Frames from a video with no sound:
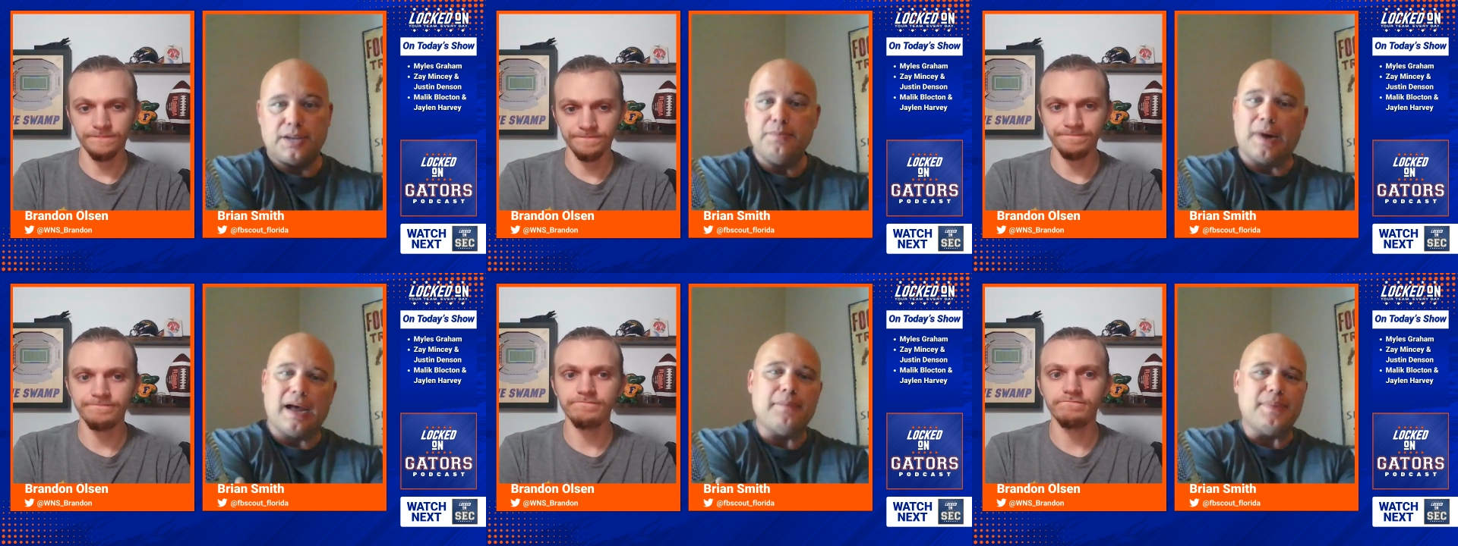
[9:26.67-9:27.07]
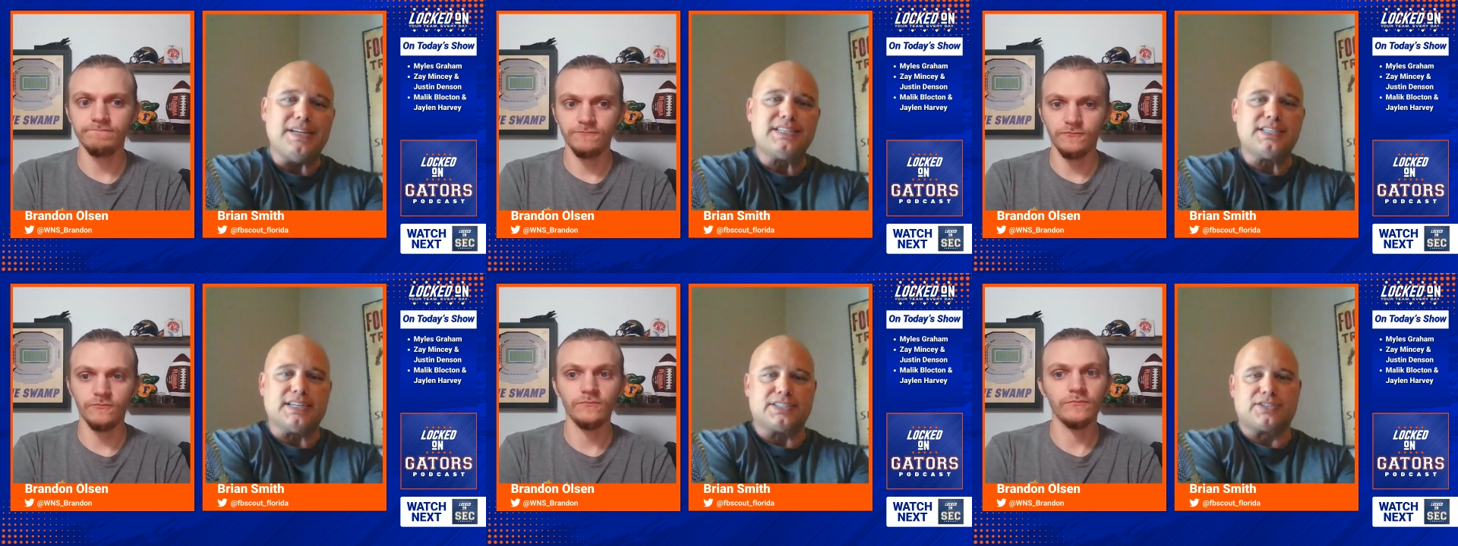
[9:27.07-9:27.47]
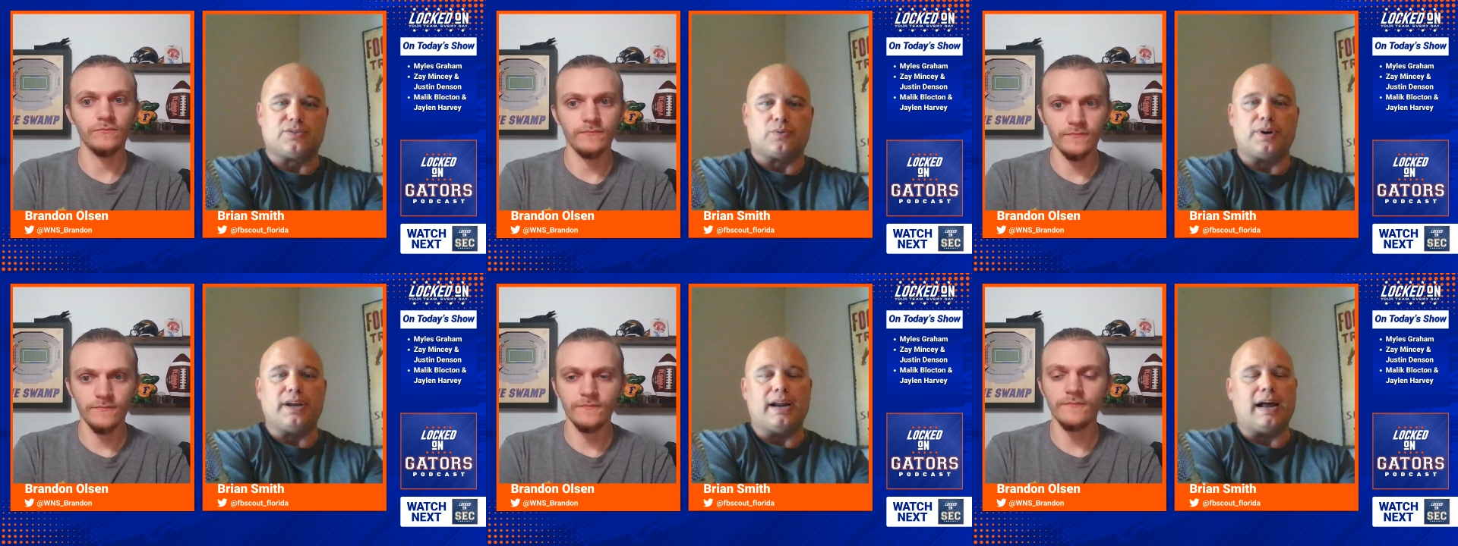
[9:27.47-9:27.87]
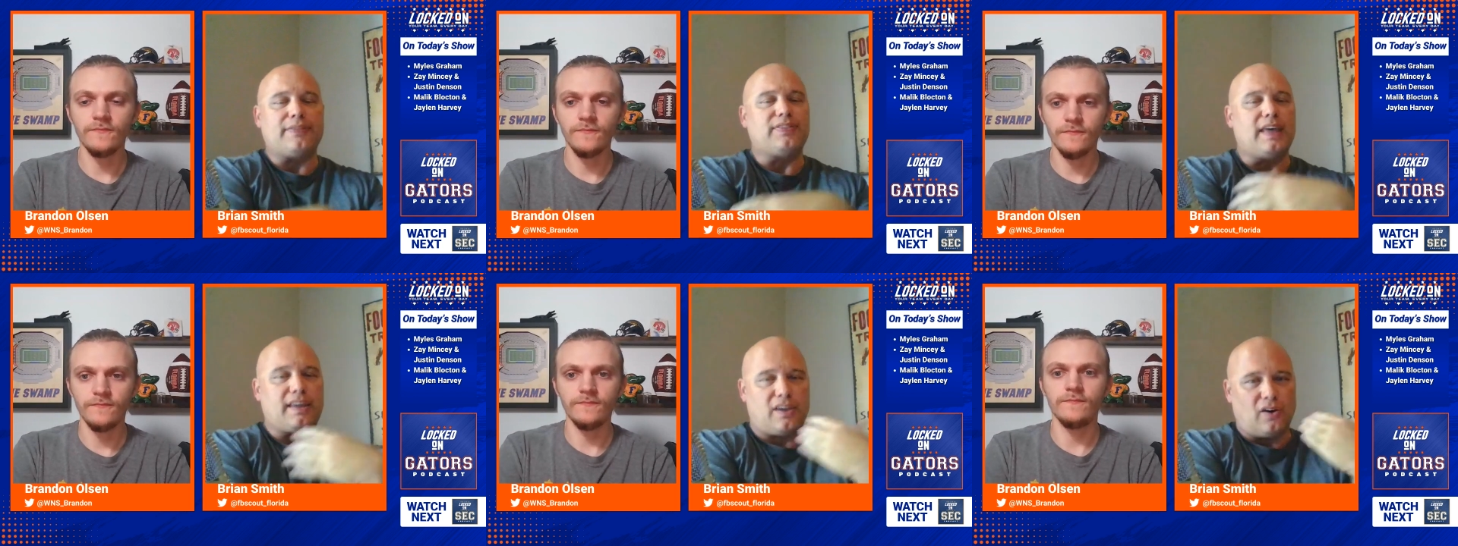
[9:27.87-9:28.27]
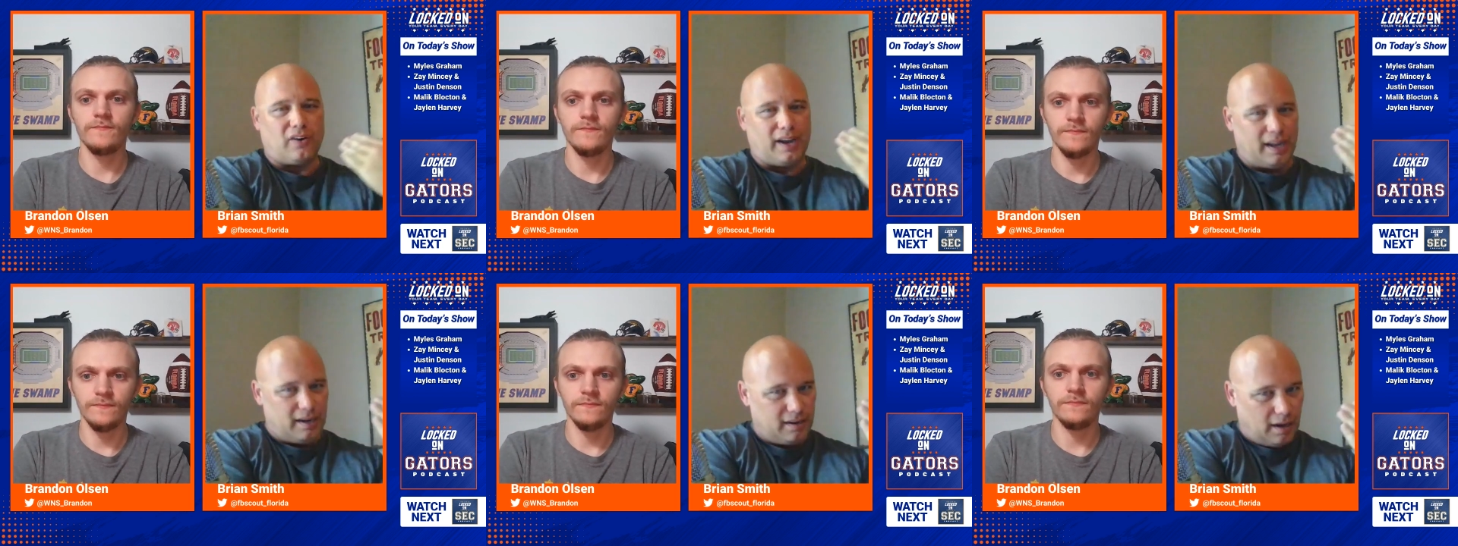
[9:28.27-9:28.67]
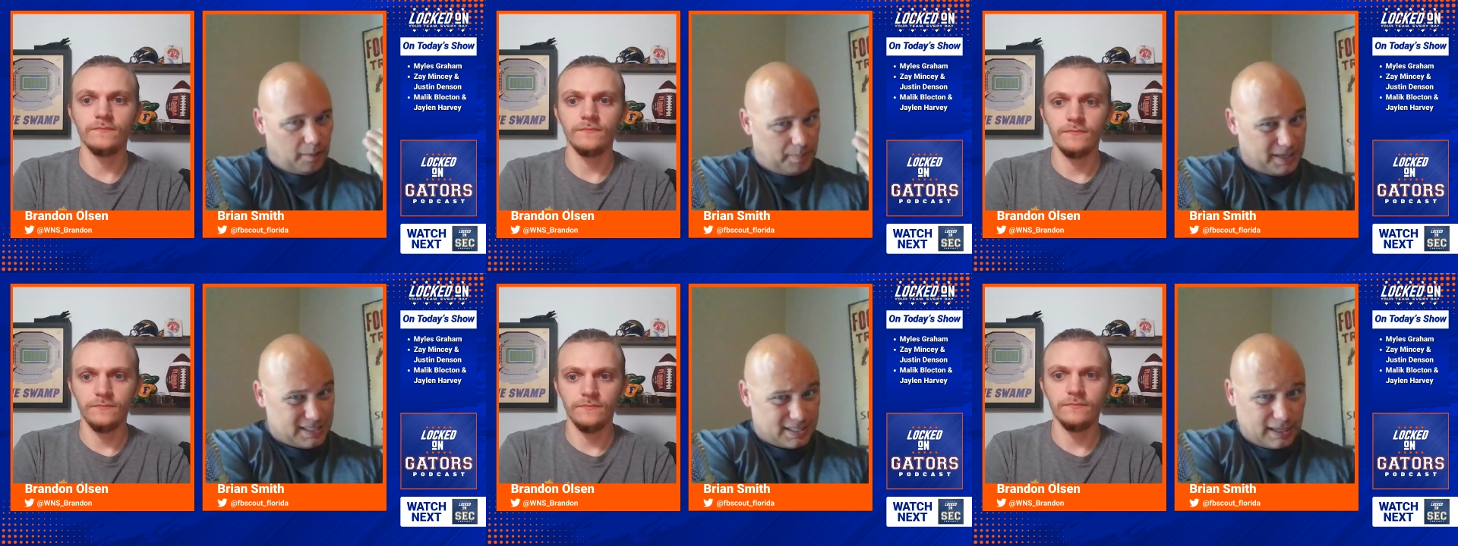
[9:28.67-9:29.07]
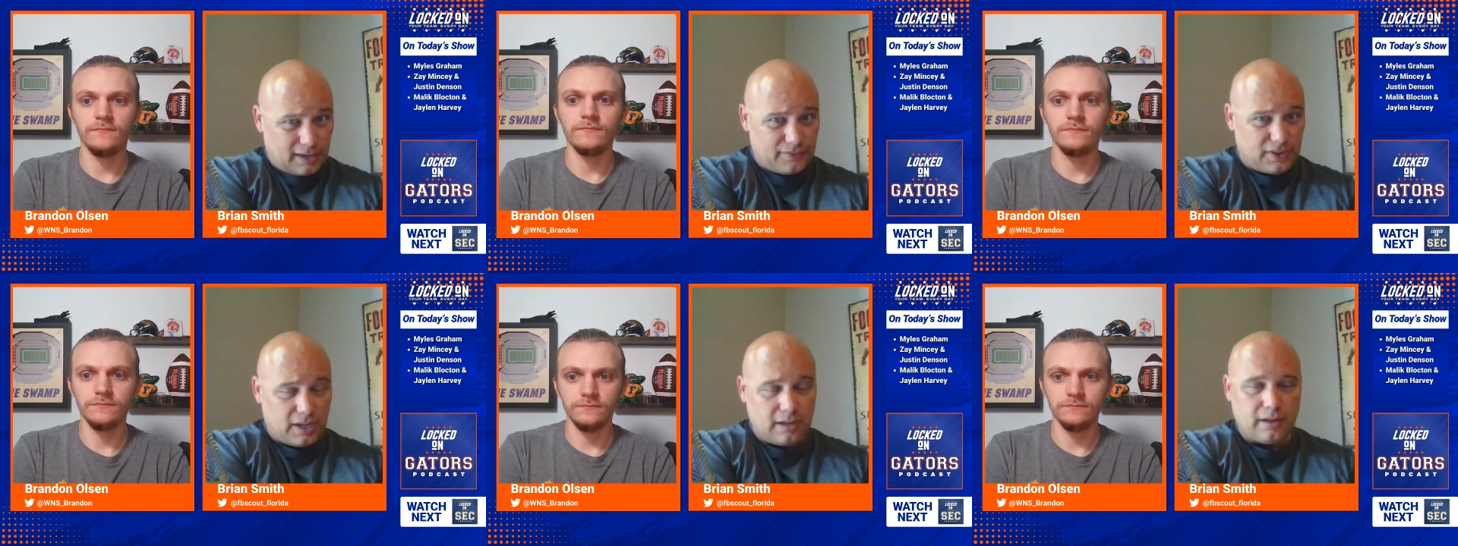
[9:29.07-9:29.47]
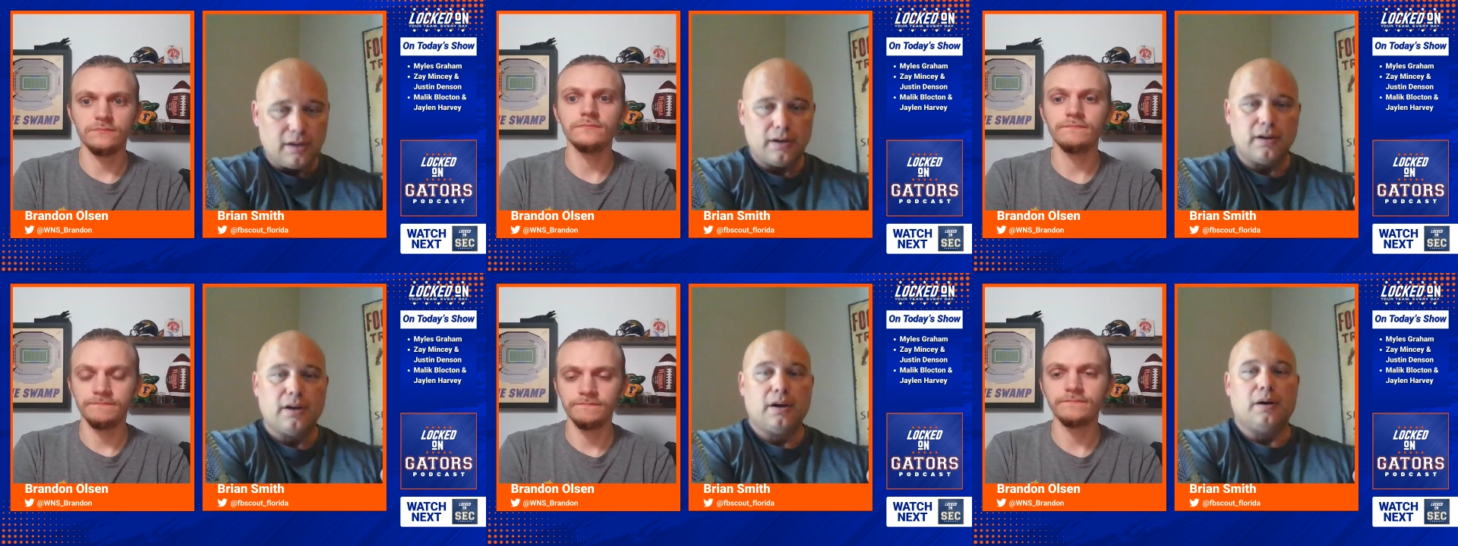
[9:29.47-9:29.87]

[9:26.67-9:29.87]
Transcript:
Speaker 1: He might be 6'3", and I think he'll end up at safety,